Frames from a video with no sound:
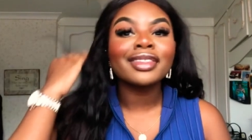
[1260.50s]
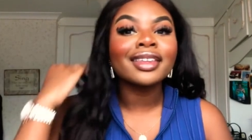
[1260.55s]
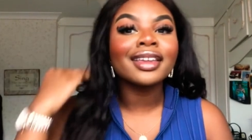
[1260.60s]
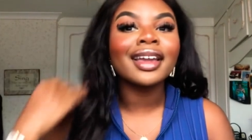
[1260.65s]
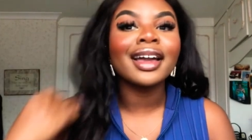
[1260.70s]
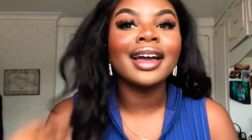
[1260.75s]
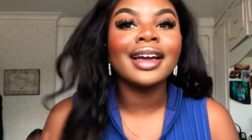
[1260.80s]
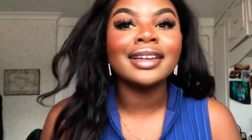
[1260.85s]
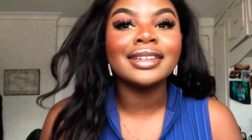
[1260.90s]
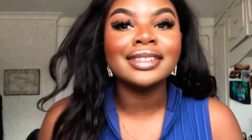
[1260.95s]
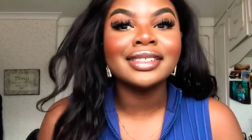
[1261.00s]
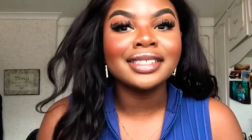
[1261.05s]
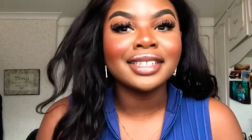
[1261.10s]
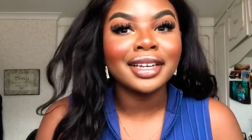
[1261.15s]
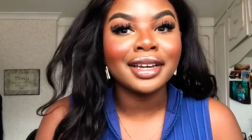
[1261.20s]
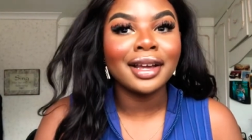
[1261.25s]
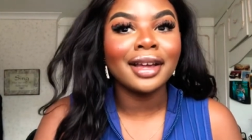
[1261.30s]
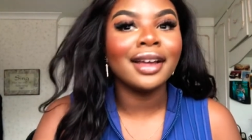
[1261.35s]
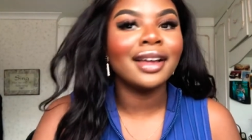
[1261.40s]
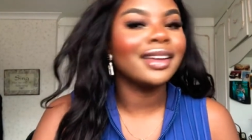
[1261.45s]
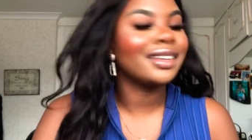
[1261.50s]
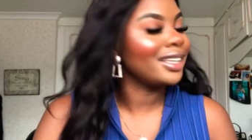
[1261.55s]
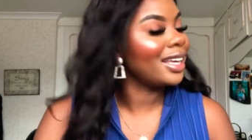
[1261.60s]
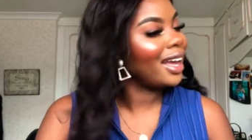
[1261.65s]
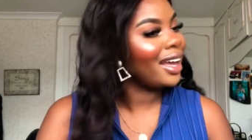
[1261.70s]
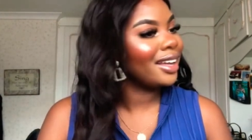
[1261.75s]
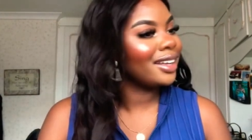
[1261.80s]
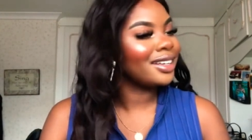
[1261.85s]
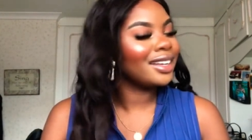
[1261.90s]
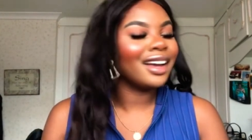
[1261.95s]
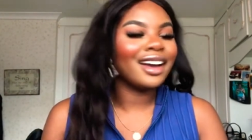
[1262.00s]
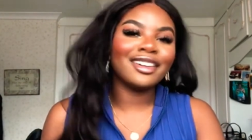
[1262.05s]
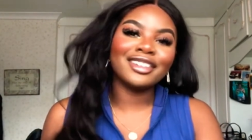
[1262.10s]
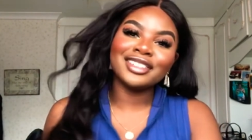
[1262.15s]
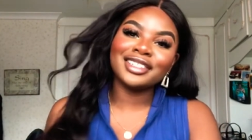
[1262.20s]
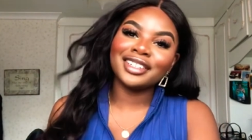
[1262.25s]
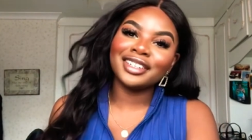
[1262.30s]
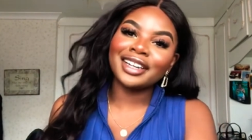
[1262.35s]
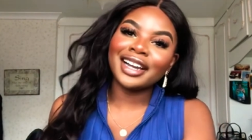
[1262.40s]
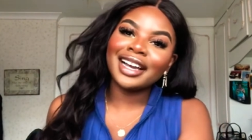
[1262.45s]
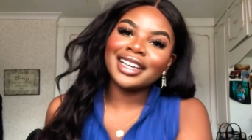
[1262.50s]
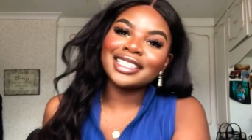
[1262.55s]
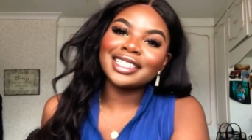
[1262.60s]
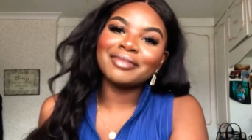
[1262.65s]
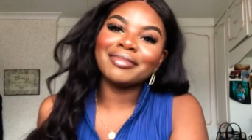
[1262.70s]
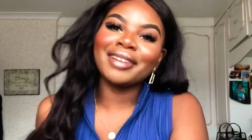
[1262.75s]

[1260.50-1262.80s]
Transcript: And uh, yeah, I will see you guys in my